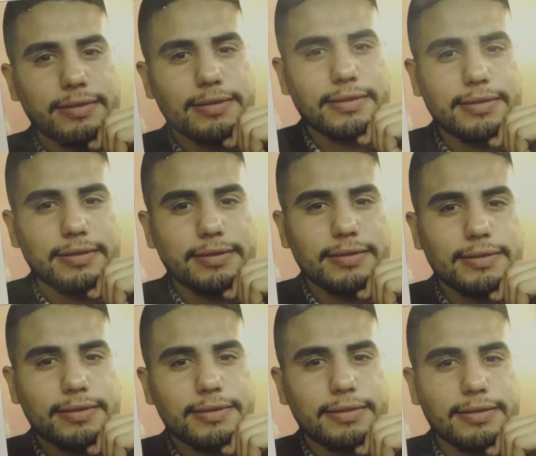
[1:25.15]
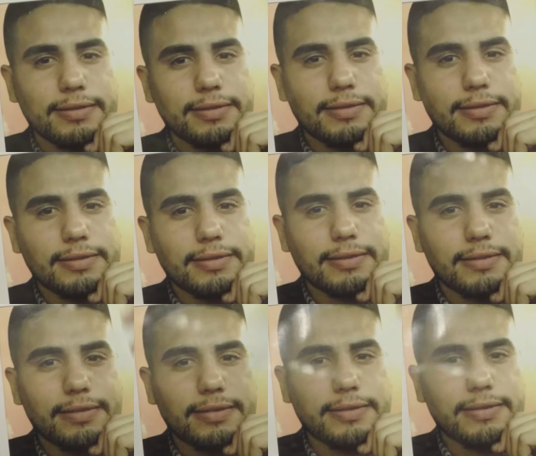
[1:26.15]

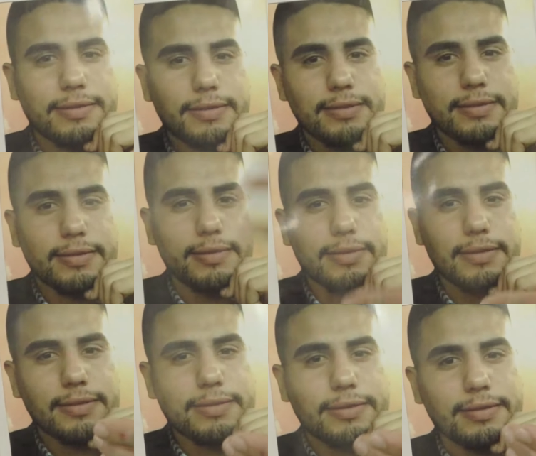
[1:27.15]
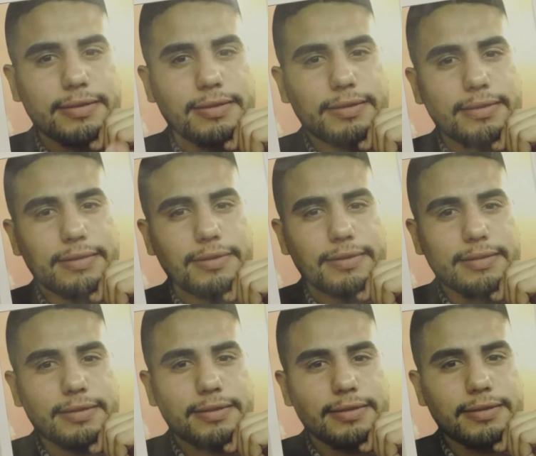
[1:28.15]

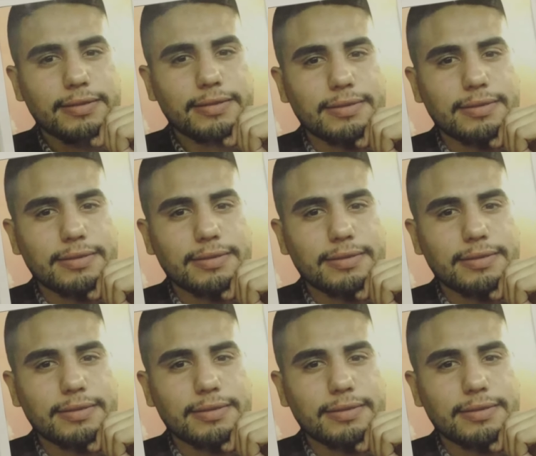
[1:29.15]
This person isn't speaking.